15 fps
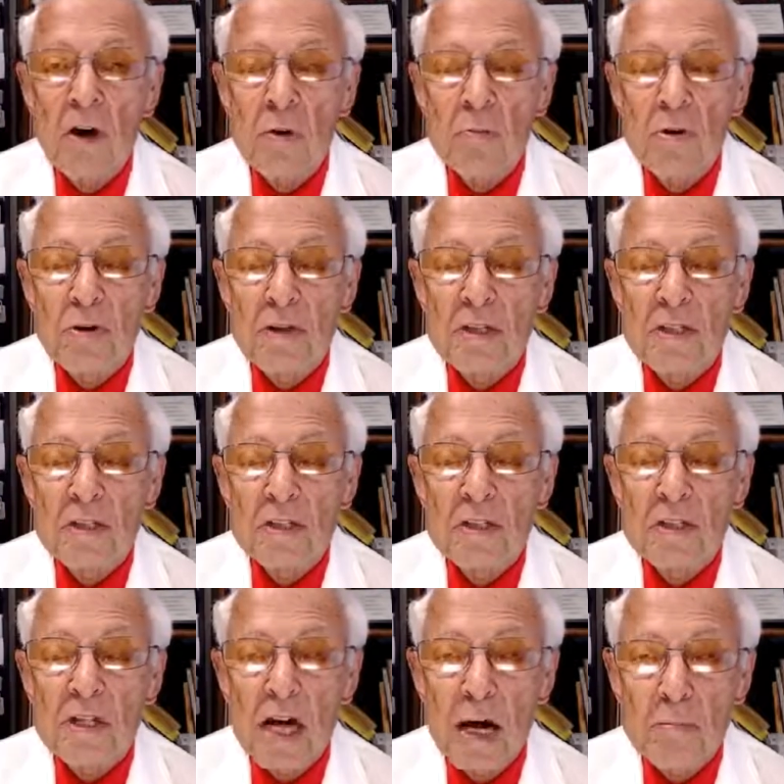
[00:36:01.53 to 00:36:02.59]
rubber in the
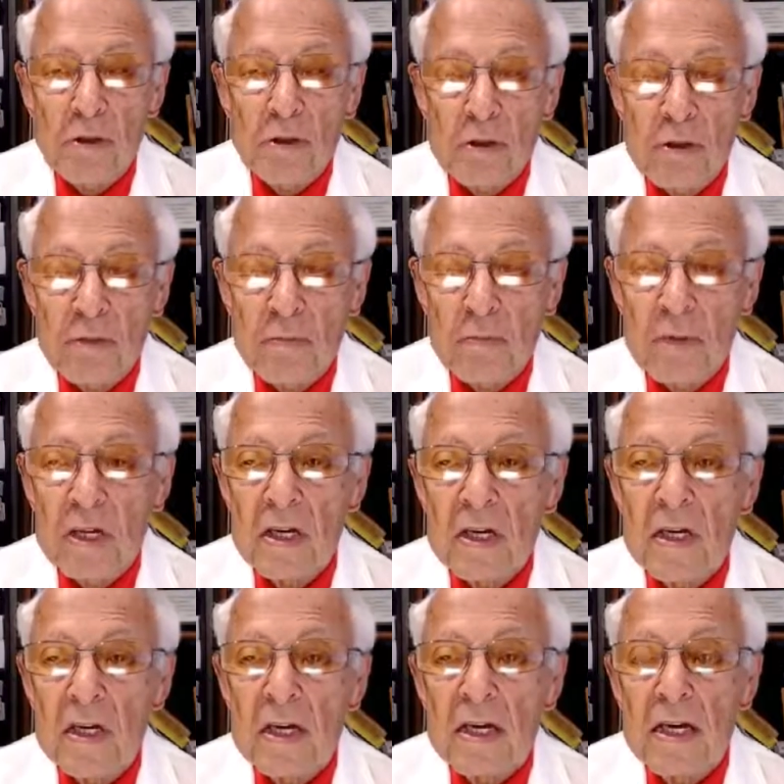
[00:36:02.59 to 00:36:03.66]
stopper
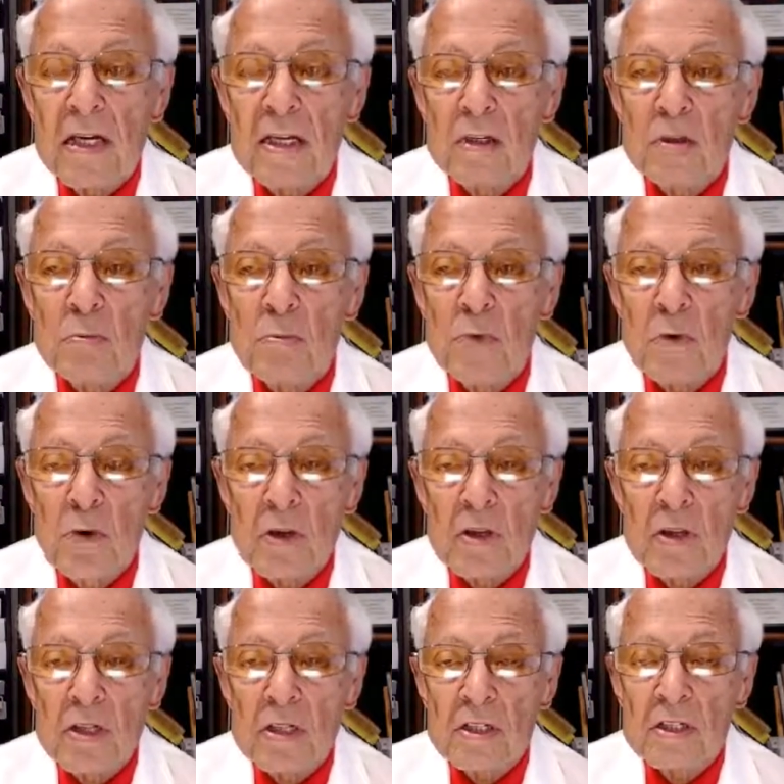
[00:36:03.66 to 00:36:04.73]
is more
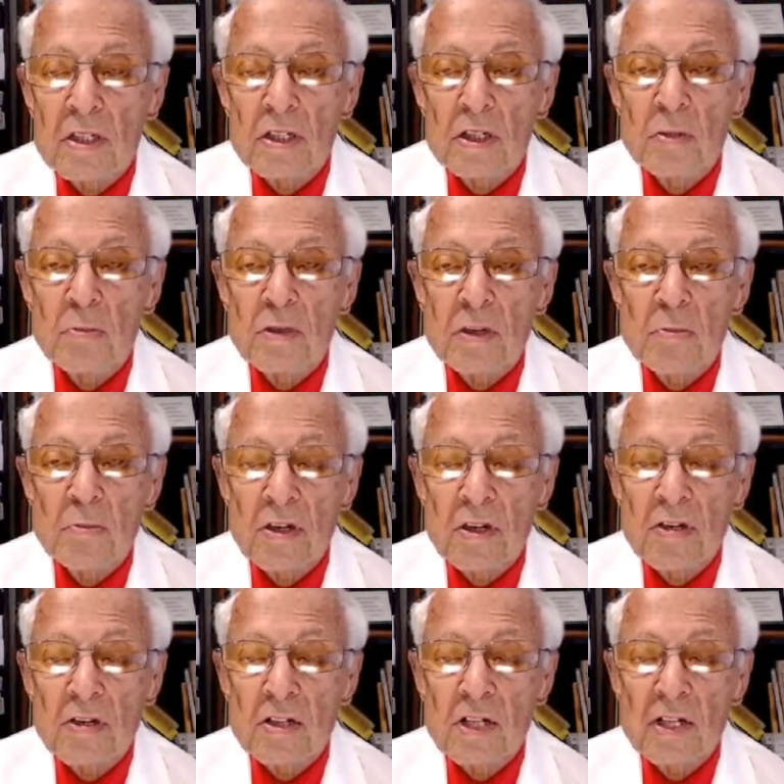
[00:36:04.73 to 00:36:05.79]
than 6
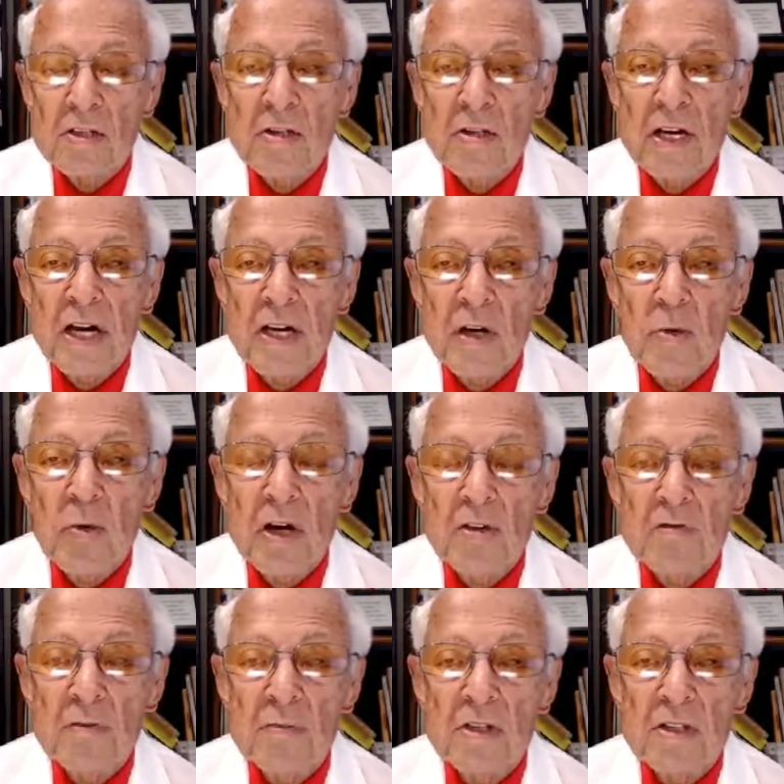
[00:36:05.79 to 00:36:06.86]
millimeters as you get away
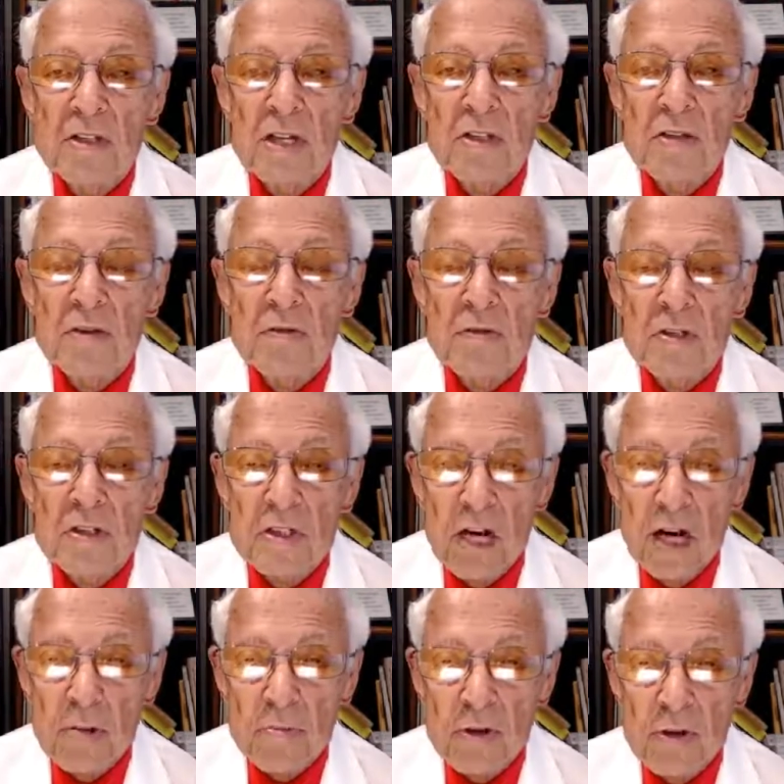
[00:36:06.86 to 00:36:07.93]
from the center of the
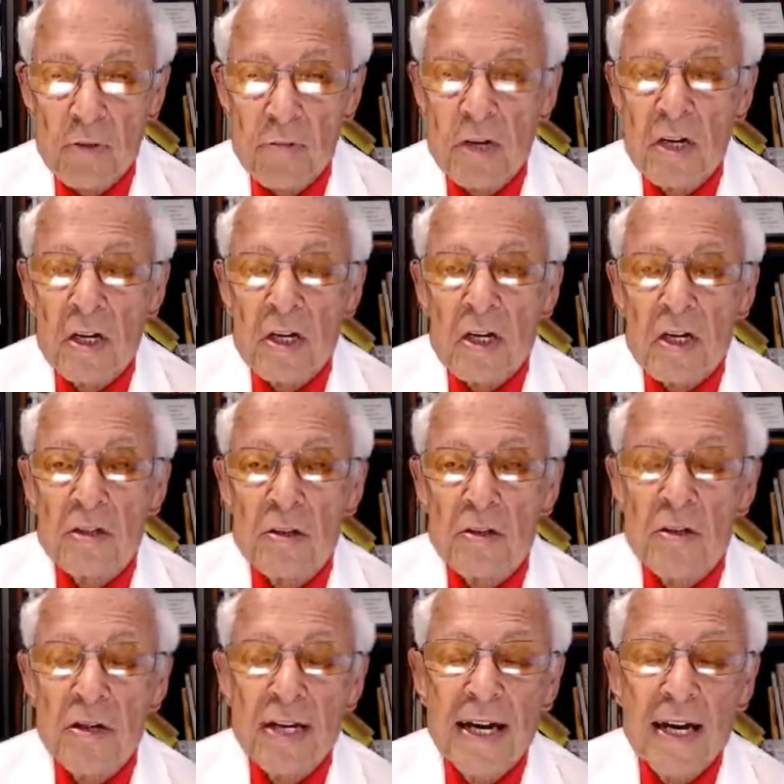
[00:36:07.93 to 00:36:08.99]
stopper. So
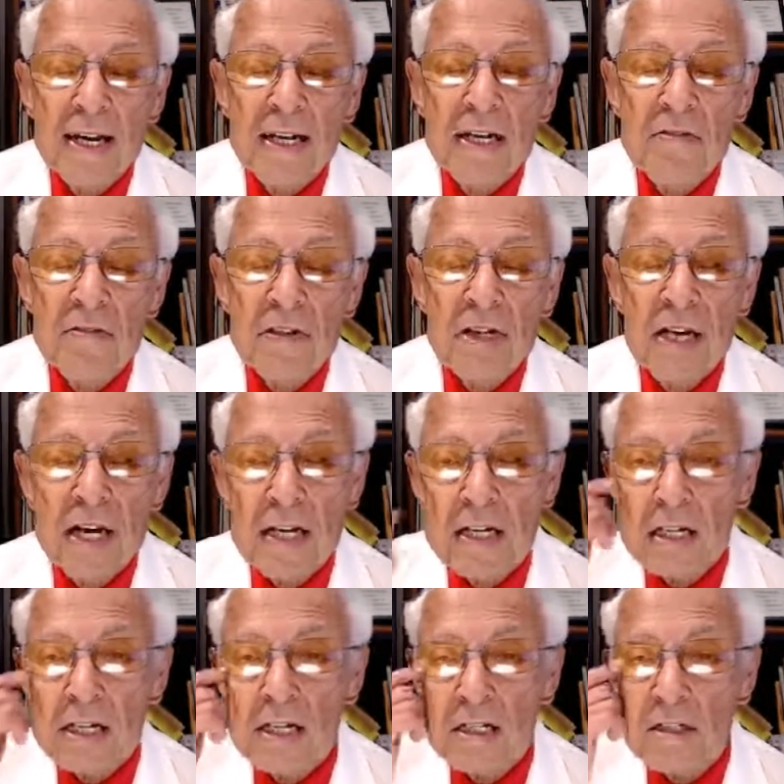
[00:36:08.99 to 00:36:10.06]
you can't even
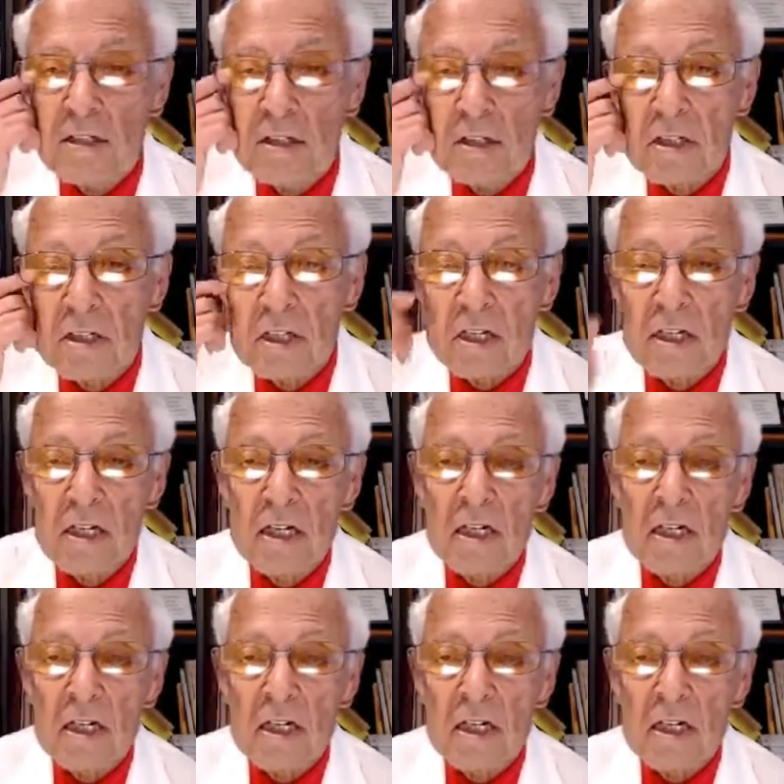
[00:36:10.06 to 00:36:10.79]
get insulin